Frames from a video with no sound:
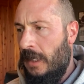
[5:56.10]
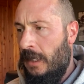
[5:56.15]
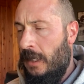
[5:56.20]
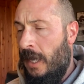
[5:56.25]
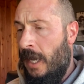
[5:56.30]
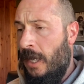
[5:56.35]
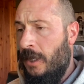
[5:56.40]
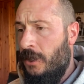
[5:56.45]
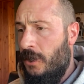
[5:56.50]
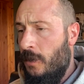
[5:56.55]

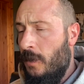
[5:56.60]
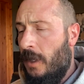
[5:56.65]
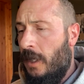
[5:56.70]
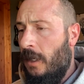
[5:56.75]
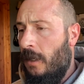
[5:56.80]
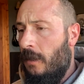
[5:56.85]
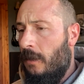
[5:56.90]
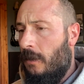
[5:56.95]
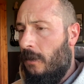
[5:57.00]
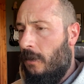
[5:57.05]
you
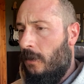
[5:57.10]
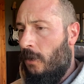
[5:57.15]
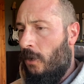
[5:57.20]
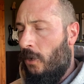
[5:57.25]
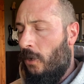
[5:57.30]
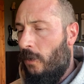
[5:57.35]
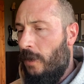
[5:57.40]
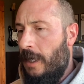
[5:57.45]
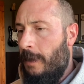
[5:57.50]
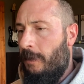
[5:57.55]
can
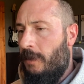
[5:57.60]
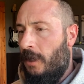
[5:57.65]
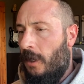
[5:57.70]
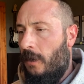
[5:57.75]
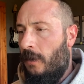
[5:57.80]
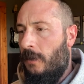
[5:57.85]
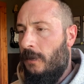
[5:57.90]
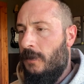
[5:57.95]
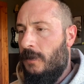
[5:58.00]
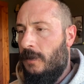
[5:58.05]
creep
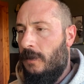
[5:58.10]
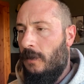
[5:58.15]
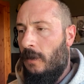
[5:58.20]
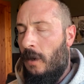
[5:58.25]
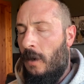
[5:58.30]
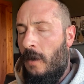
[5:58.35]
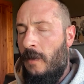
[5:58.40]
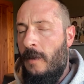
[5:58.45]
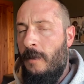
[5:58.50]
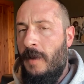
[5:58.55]
those
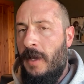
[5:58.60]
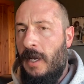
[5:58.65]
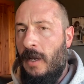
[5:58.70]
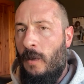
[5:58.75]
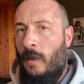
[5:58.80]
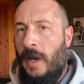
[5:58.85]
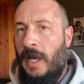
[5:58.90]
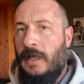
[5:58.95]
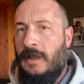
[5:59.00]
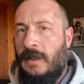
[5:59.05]
on the
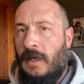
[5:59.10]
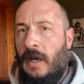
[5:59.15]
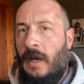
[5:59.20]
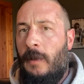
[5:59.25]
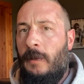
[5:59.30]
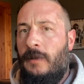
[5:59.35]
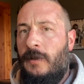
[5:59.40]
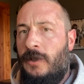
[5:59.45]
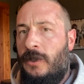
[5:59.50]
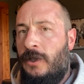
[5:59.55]
minute weights
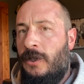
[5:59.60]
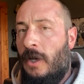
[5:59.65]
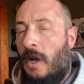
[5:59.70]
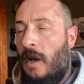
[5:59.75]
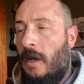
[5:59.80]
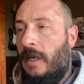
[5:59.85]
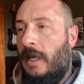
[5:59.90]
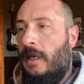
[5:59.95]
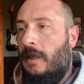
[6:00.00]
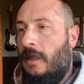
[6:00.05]
up
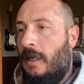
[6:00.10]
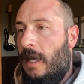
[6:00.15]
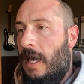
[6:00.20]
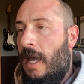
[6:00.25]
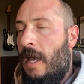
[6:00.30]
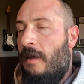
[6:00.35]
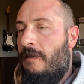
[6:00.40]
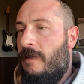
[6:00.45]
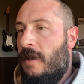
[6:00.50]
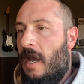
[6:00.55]
shockingly
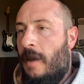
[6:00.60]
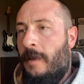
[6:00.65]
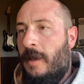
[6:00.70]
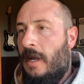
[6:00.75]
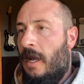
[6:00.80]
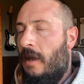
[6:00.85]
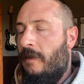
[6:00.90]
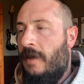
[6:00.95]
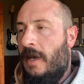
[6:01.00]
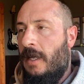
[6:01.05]
heavy. I
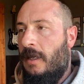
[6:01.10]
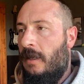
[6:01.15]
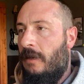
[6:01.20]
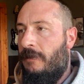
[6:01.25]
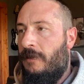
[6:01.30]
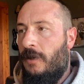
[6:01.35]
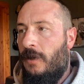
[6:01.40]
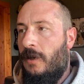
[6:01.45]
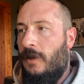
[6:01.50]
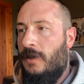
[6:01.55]
mean, I've had
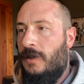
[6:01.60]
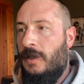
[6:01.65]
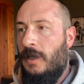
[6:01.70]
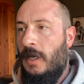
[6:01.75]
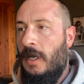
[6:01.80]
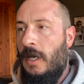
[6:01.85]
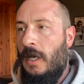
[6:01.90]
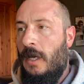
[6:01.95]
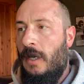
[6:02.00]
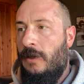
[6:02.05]
lifters
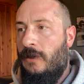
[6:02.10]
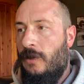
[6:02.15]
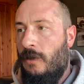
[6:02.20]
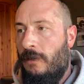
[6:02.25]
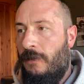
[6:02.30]
do